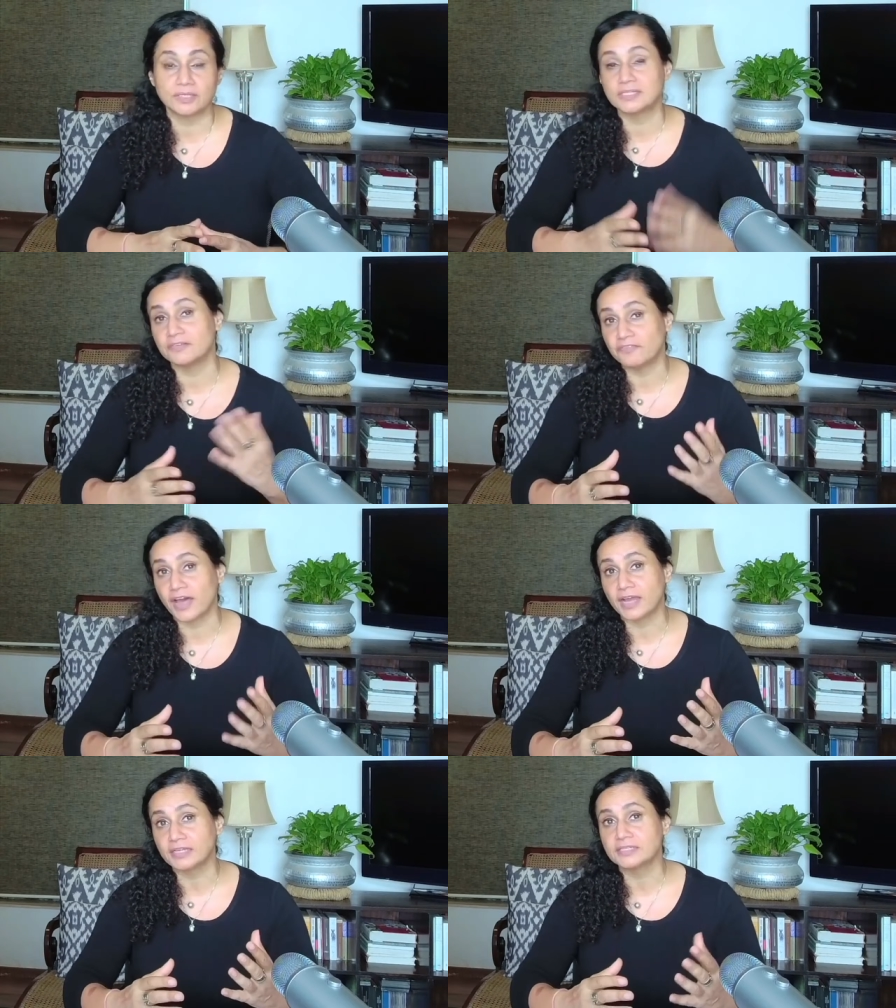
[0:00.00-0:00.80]
In
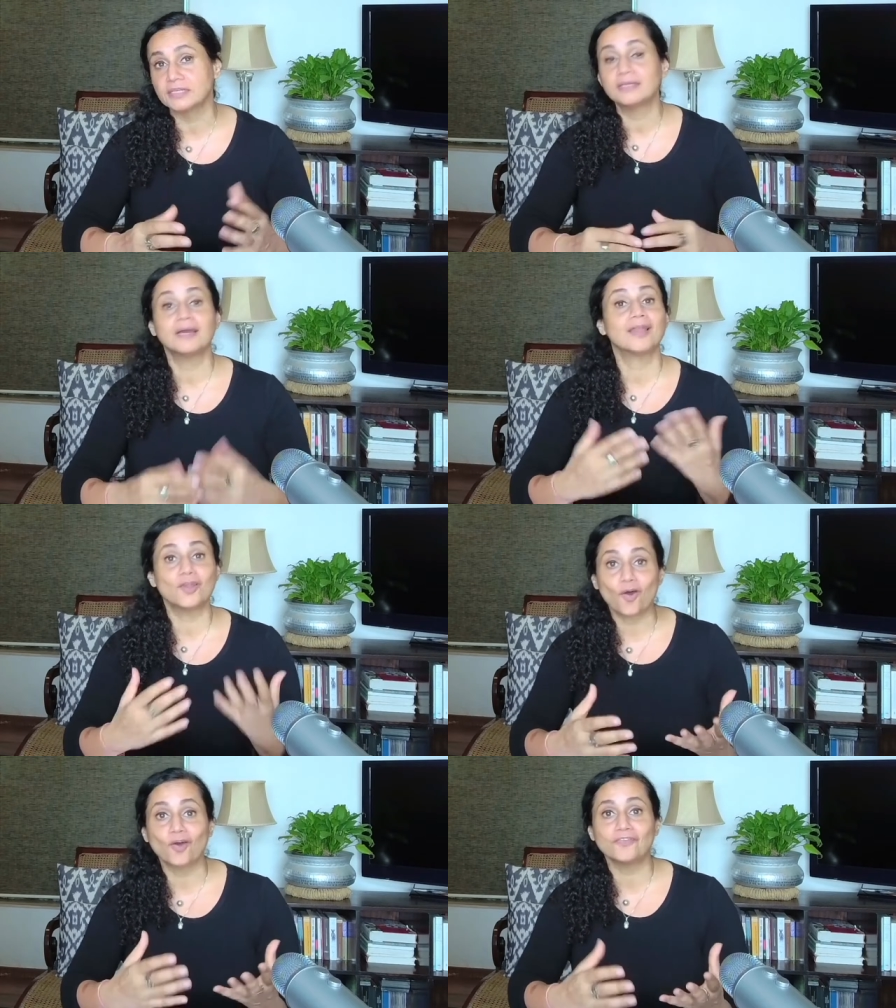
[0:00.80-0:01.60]
fact, a
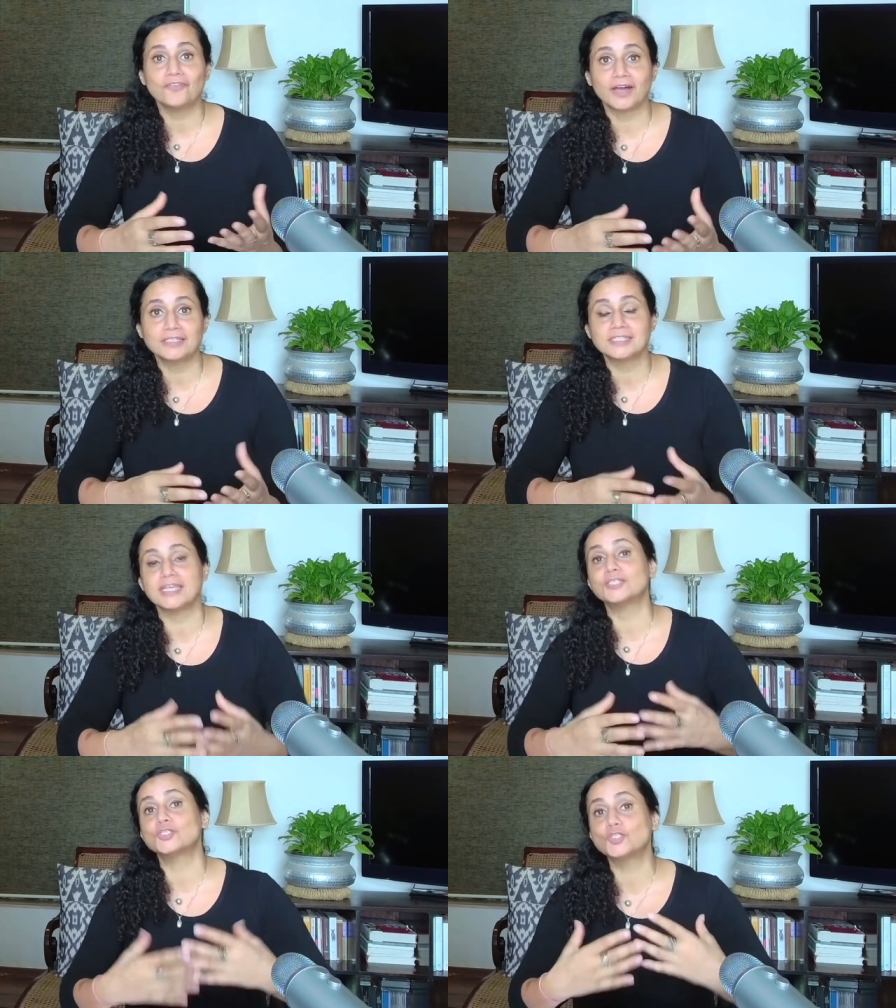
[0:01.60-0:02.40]
lot of us take
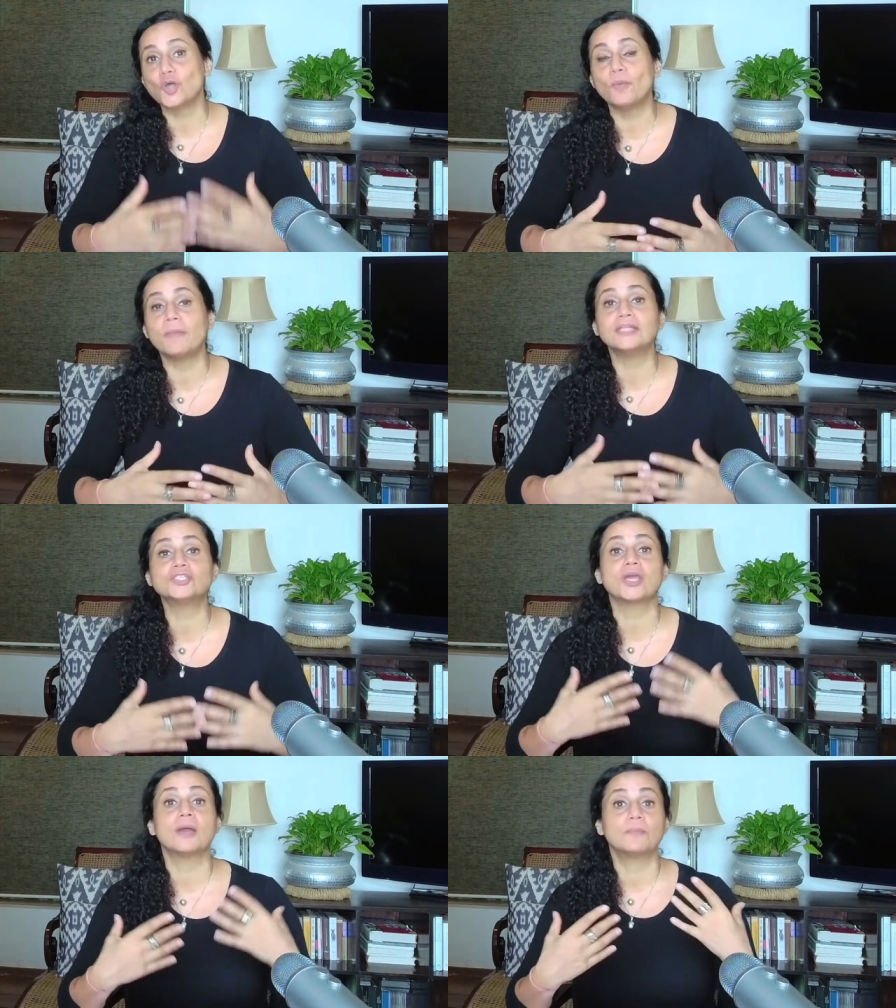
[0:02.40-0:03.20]
so much
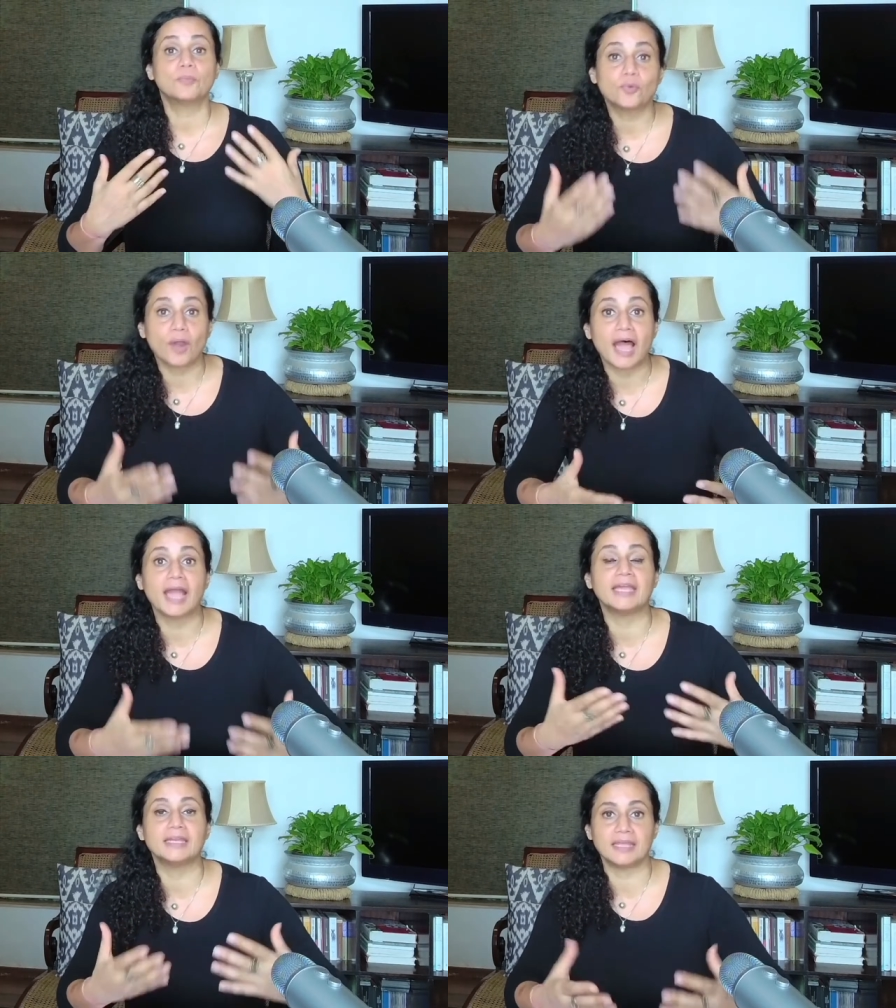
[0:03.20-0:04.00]

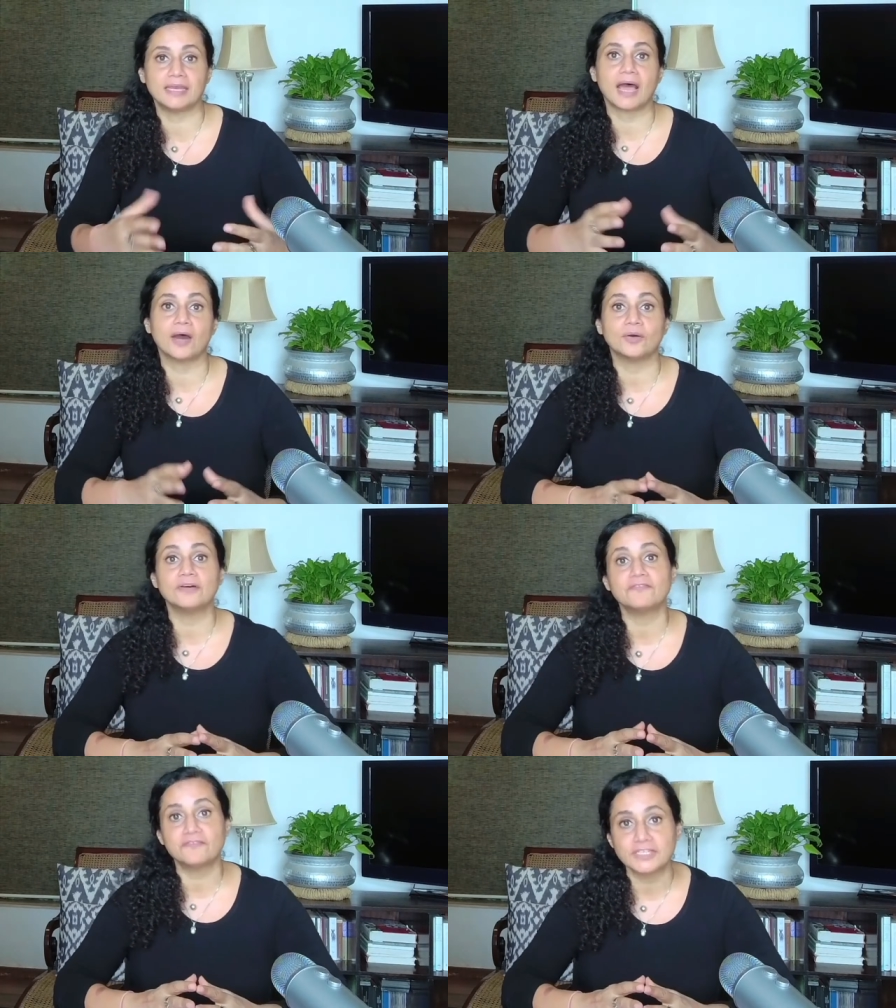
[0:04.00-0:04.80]
pride in our
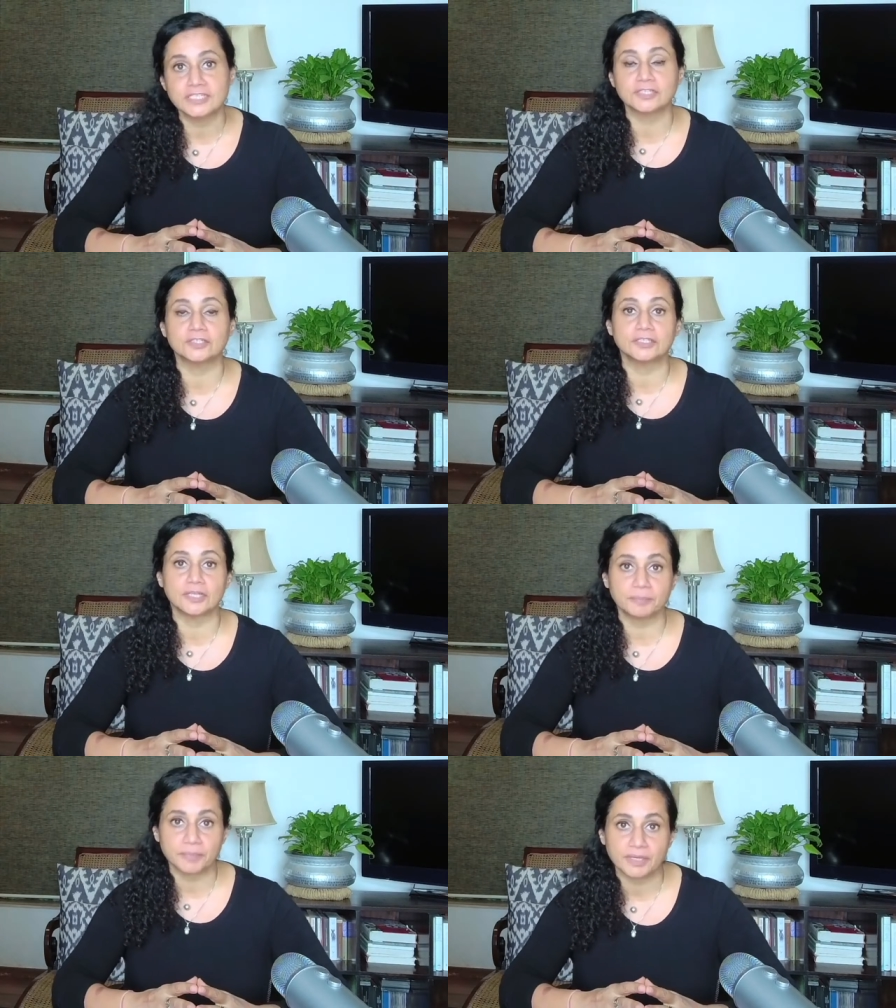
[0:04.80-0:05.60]
physical
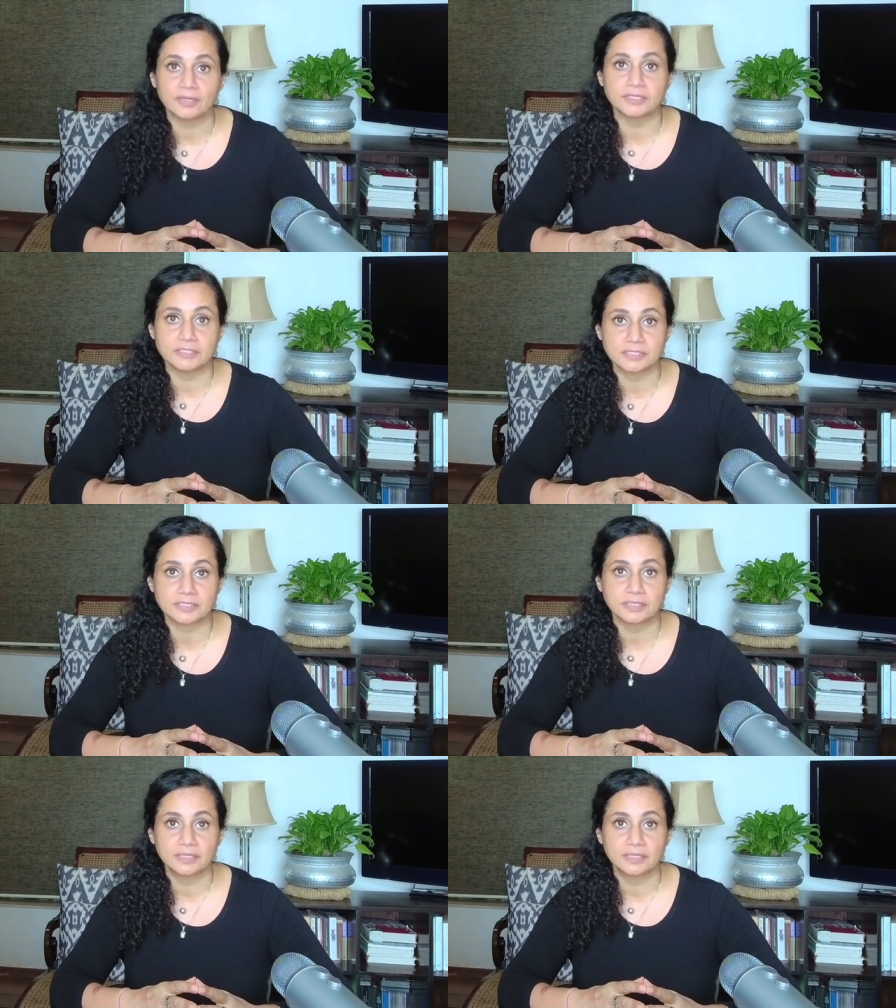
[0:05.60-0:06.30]
appearance.